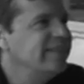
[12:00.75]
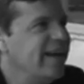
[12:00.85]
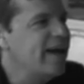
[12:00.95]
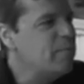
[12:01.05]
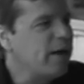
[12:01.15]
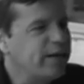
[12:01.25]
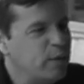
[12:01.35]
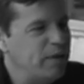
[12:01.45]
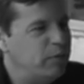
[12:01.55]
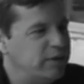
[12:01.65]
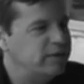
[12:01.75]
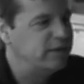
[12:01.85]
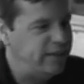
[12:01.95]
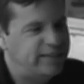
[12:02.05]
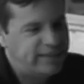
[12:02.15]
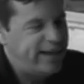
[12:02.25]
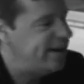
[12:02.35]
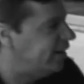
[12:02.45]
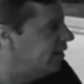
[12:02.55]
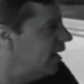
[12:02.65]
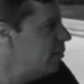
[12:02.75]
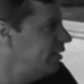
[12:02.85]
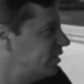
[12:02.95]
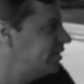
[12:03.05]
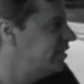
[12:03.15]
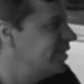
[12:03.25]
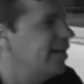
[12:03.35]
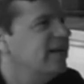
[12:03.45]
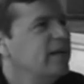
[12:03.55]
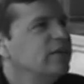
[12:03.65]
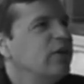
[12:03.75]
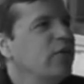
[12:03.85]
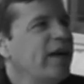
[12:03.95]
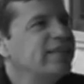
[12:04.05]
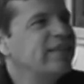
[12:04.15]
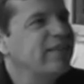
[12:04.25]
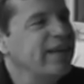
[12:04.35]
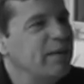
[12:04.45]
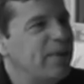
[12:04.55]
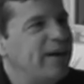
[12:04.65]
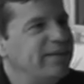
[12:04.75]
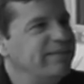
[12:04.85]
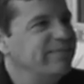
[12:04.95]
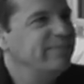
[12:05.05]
Yeah, Mike Kerben was insane. I mean, he's just insane. So that's the thing about